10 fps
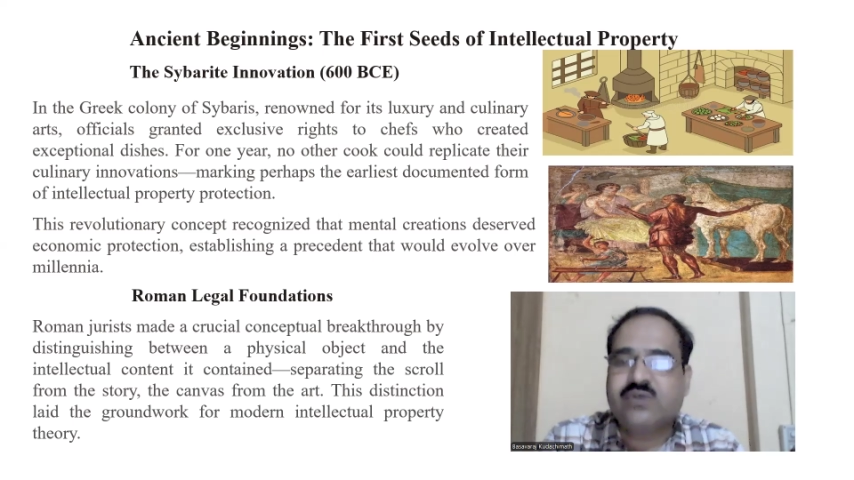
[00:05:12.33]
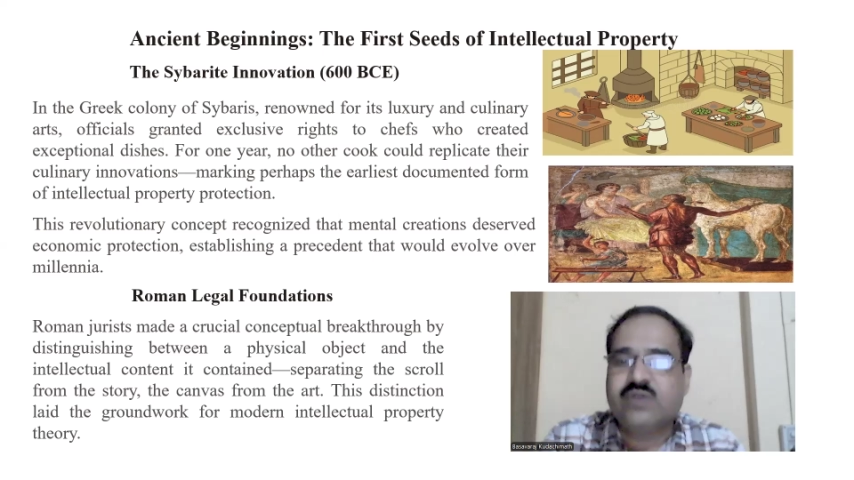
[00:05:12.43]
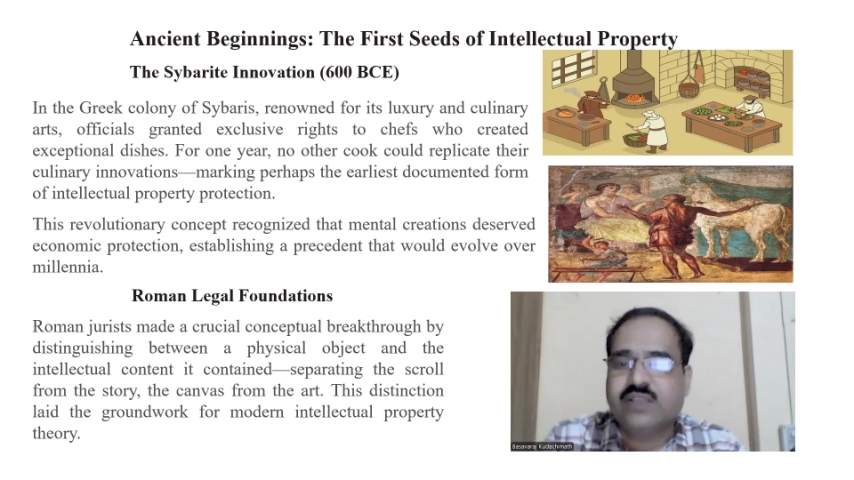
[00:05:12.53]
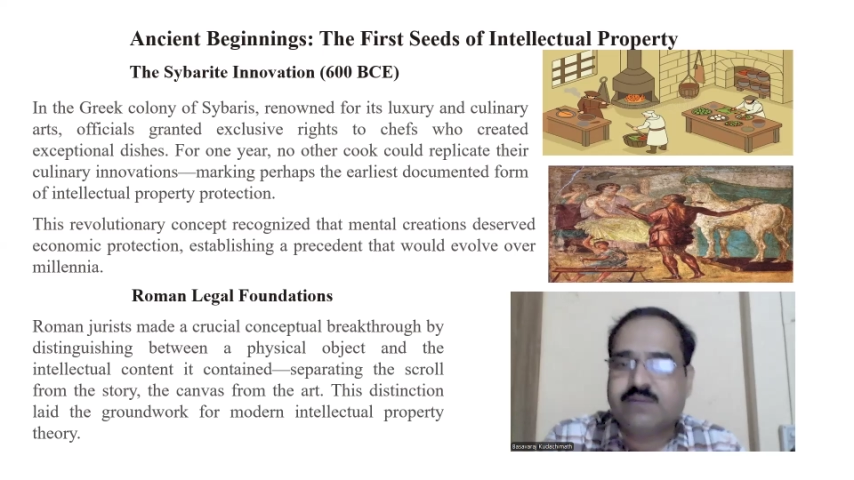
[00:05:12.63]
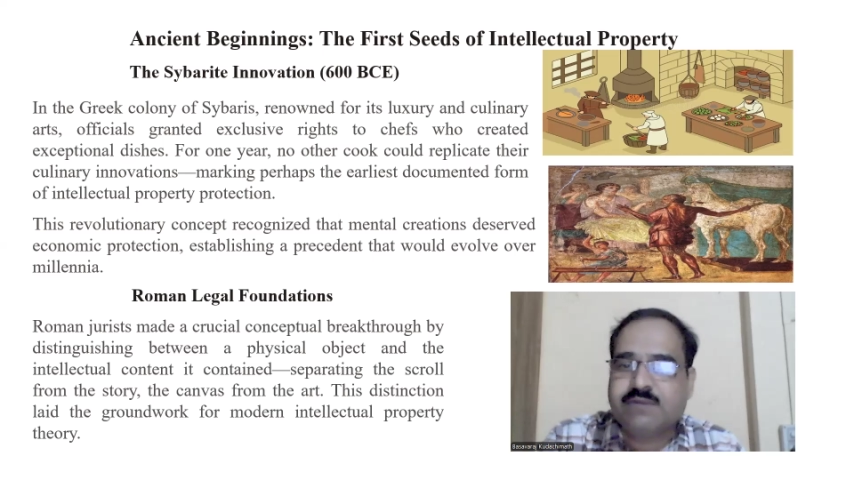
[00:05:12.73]
to
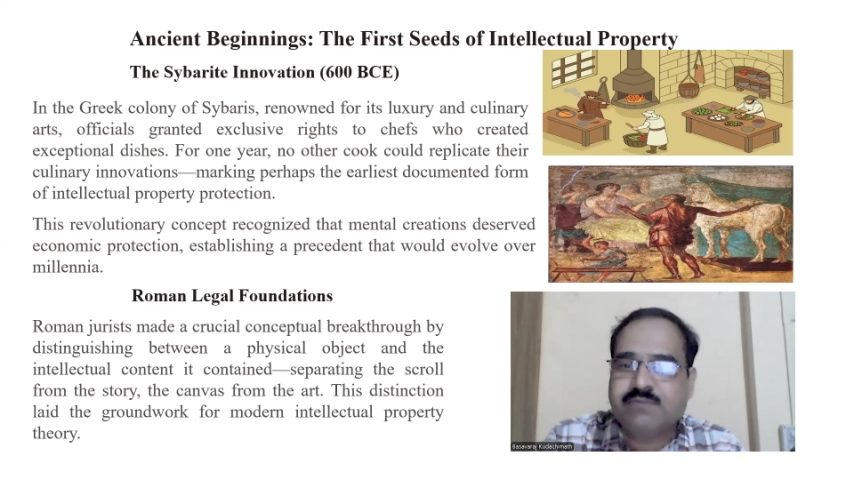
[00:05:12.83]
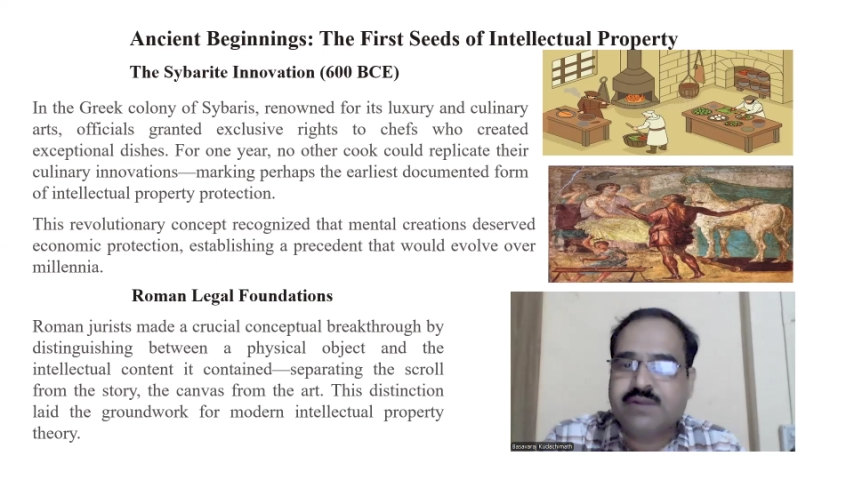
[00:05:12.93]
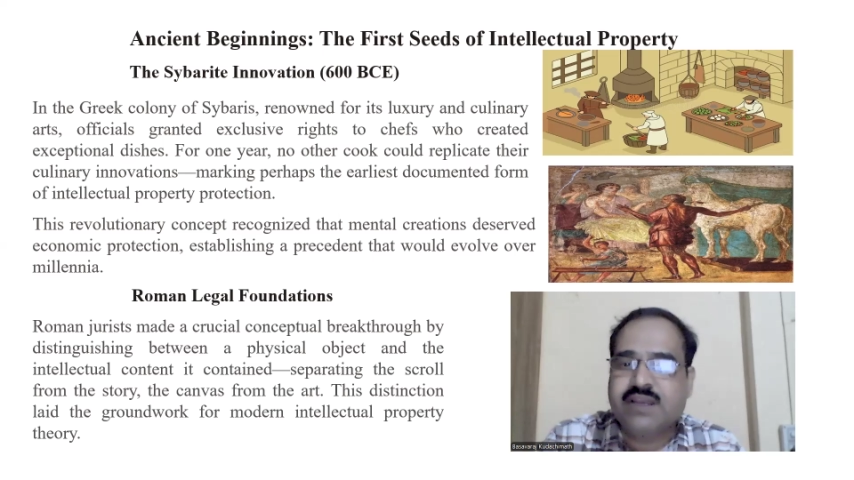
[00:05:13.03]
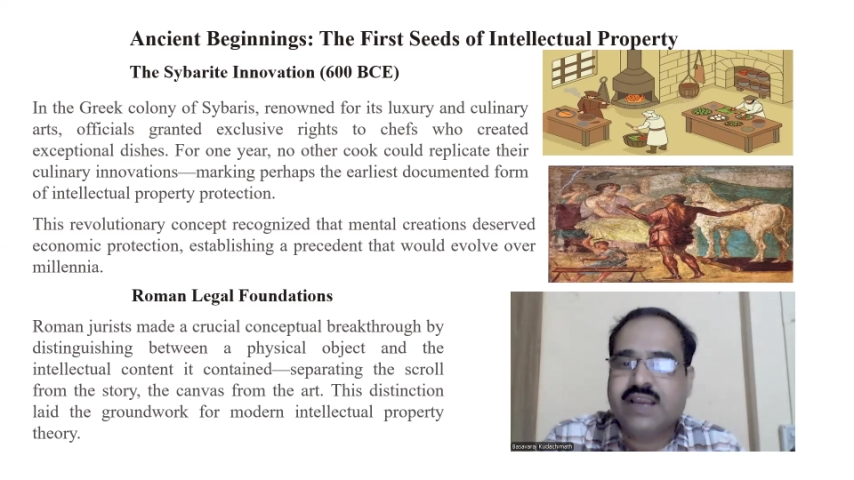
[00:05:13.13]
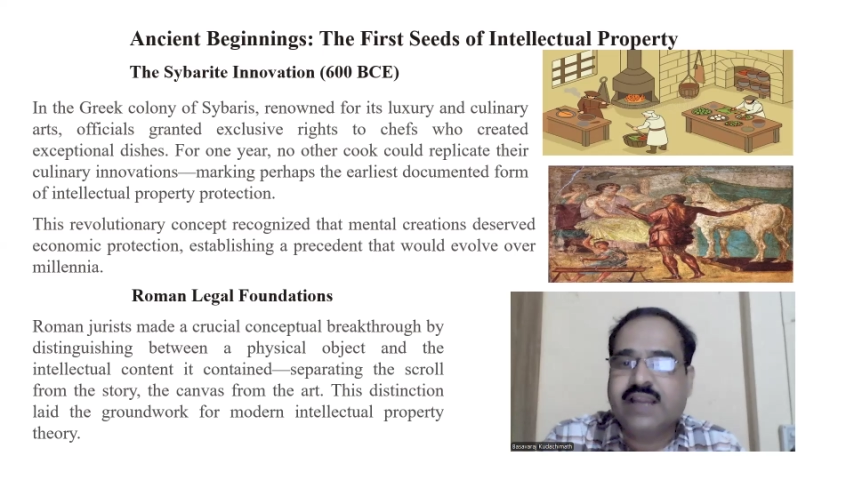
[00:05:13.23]
other
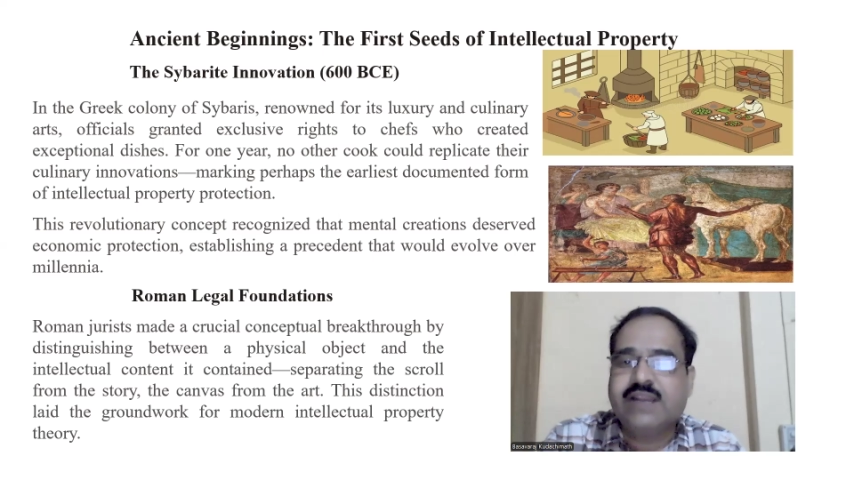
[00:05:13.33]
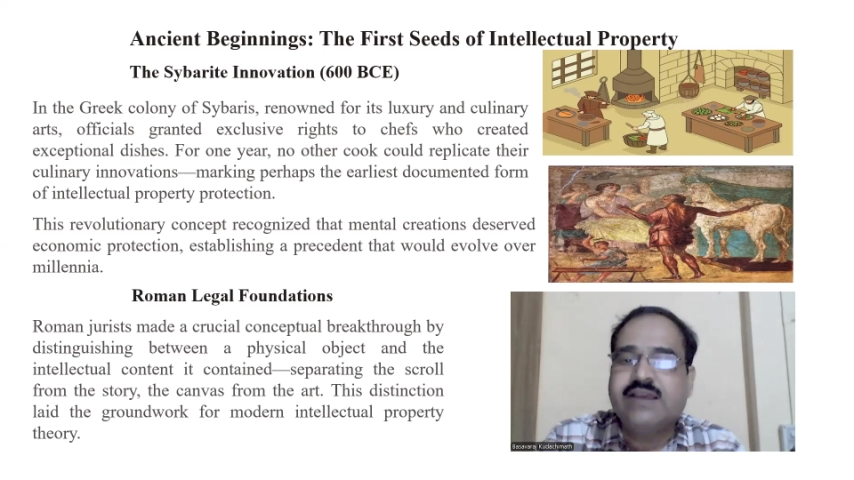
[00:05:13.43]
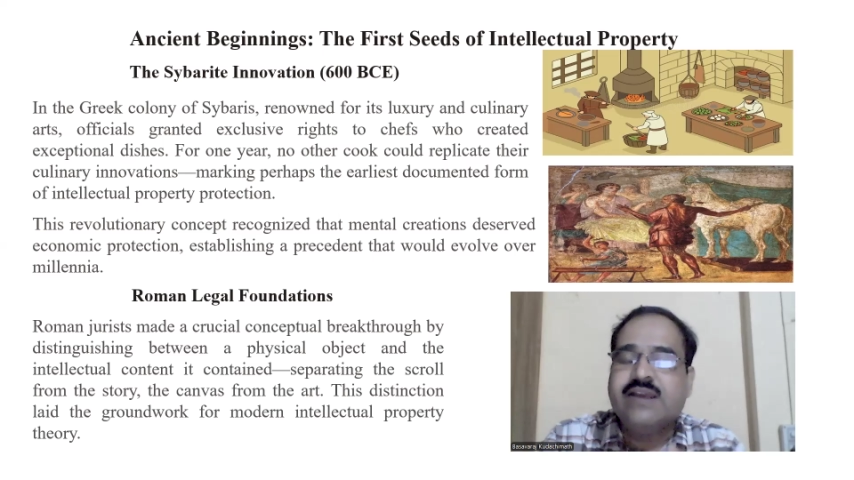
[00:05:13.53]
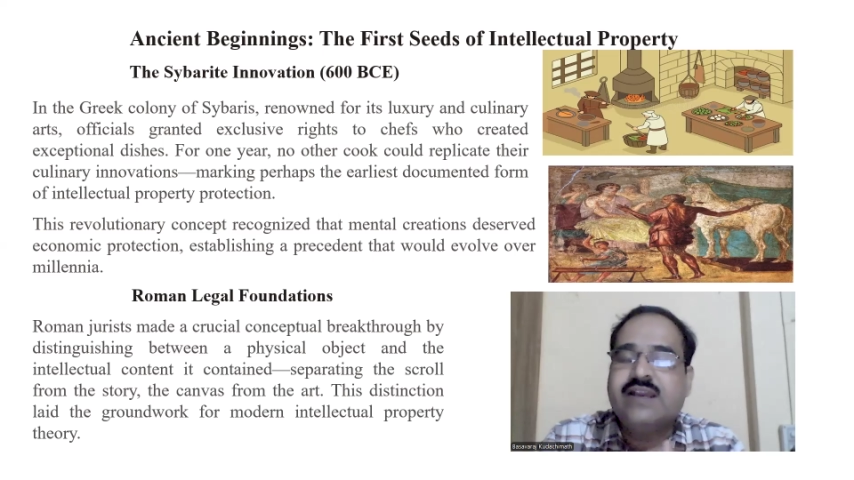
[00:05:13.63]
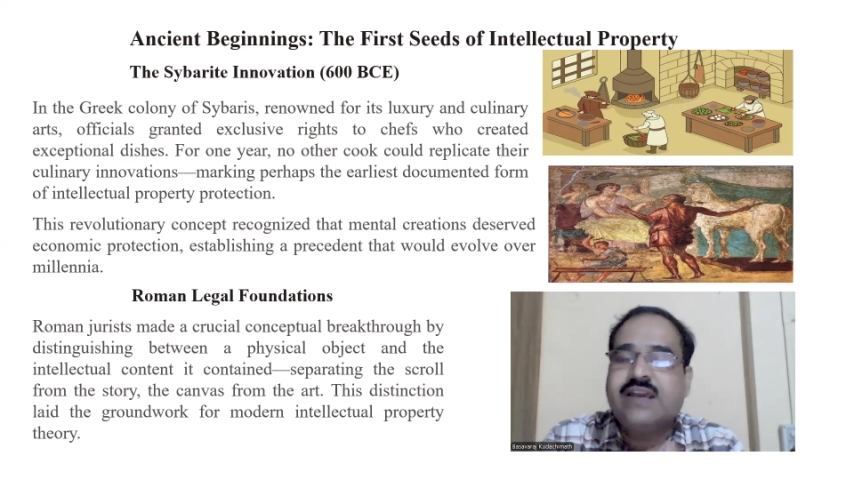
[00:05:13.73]
people and